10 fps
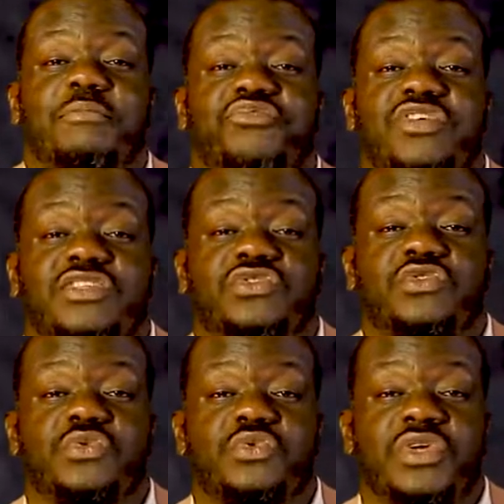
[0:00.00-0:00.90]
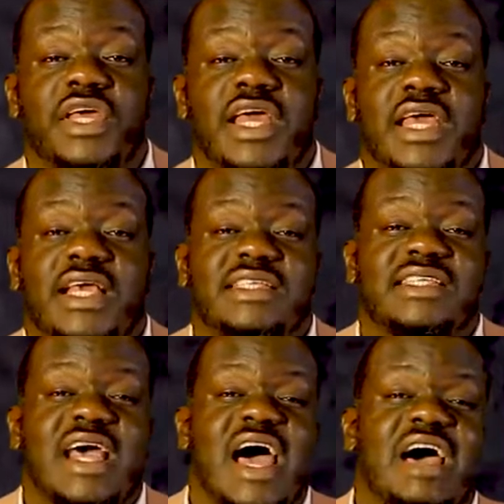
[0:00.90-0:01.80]
priesthood
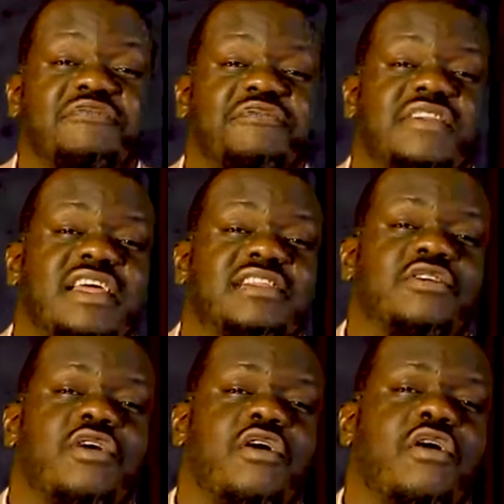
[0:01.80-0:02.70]
is after the